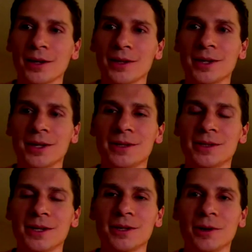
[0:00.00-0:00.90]
It's going to
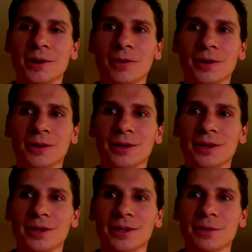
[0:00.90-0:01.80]
continue, and
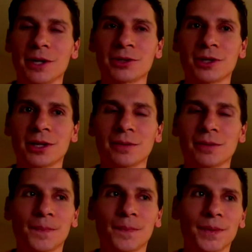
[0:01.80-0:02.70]

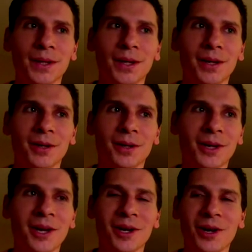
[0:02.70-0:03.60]
especially,
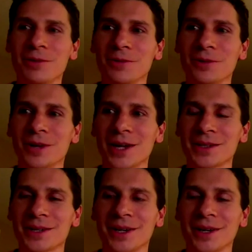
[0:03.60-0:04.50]
if you've
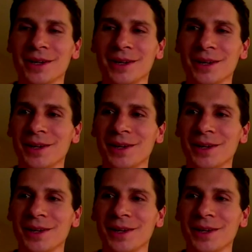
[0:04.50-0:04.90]
got, Bud